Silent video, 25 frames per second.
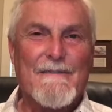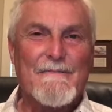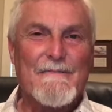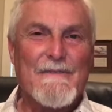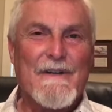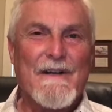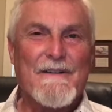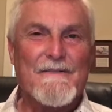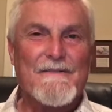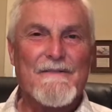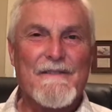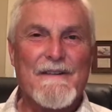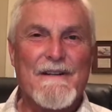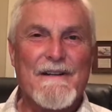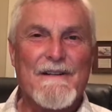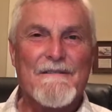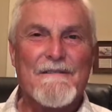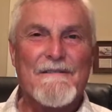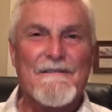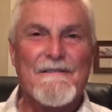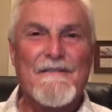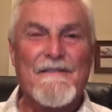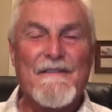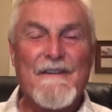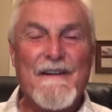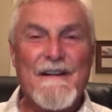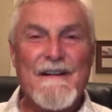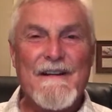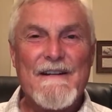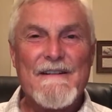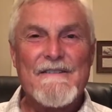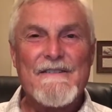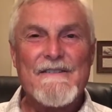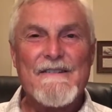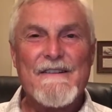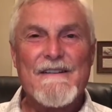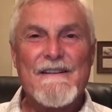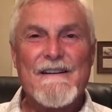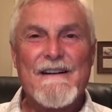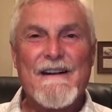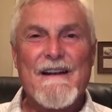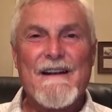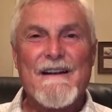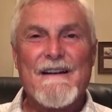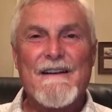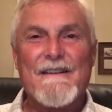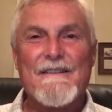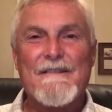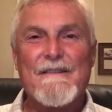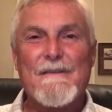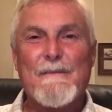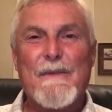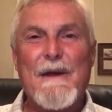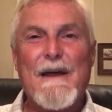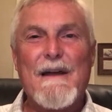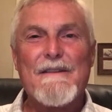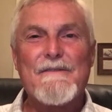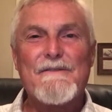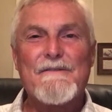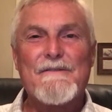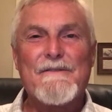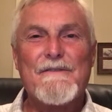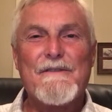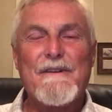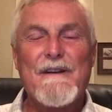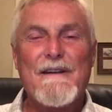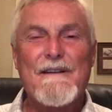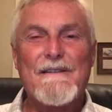I'm Dr. David Finch. The pastor